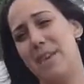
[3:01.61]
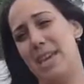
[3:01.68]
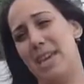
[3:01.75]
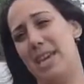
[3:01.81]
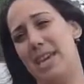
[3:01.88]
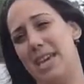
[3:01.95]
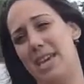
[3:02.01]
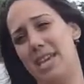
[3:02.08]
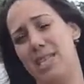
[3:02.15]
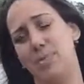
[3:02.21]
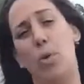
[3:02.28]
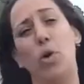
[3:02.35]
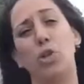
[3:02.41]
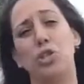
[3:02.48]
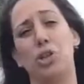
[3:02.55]
is
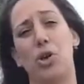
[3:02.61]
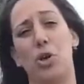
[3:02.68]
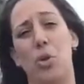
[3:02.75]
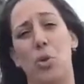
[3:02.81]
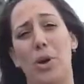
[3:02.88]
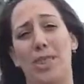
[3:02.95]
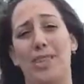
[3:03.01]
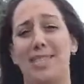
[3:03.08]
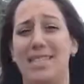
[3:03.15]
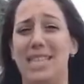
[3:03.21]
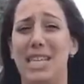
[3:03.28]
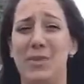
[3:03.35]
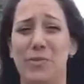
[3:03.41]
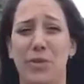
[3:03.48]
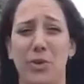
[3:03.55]
Portugal with
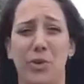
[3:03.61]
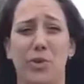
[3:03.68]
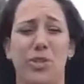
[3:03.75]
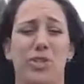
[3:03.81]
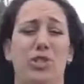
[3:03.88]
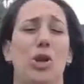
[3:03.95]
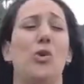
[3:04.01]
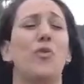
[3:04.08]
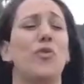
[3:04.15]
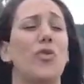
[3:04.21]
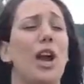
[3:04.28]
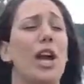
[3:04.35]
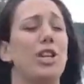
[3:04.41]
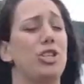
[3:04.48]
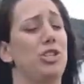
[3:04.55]
seafood. So
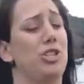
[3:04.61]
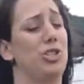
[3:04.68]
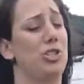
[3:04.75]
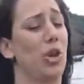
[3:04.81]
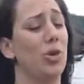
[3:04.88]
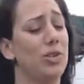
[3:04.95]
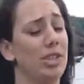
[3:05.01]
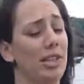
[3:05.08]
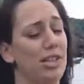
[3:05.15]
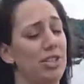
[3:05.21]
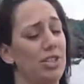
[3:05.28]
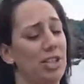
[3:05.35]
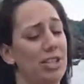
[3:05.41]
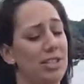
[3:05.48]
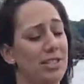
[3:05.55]
fresh, so
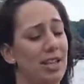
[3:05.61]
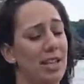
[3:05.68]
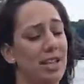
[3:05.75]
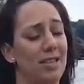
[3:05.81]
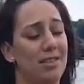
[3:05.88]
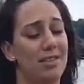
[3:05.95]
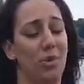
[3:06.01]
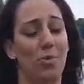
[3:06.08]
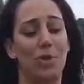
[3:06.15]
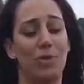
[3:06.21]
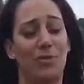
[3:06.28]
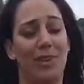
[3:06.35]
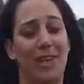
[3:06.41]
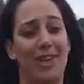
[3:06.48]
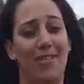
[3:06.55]
delicious, so much
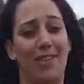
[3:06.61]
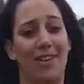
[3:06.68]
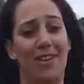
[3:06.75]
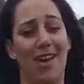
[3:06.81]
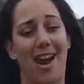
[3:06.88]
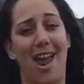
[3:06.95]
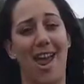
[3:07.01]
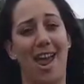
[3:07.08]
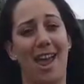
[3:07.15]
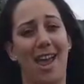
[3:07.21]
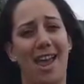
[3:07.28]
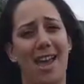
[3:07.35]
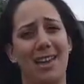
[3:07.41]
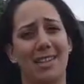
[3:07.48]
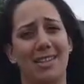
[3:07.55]
flavor,
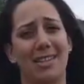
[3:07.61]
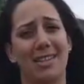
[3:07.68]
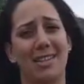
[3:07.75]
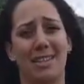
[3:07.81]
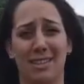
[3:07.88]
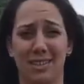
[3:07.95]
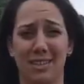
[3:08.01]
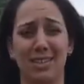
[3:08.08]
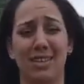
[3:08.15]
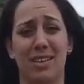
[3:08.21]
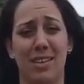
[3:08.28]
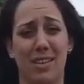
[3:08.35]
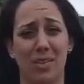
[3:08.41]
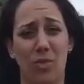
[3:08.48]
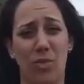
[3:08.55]
and
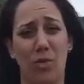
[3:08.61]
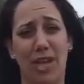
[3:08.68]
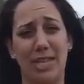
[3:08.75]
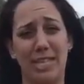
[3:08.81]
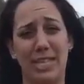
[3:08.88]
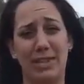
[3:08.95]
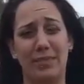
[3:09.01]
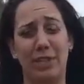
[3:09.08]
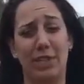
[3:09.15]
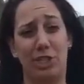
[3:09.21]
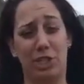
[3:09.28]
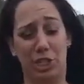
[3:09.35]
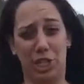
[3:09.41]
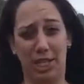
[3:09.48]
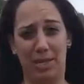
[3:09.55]
relatively
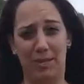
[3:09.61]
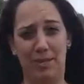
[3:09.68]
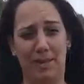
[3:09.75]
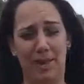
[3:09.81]
cheap.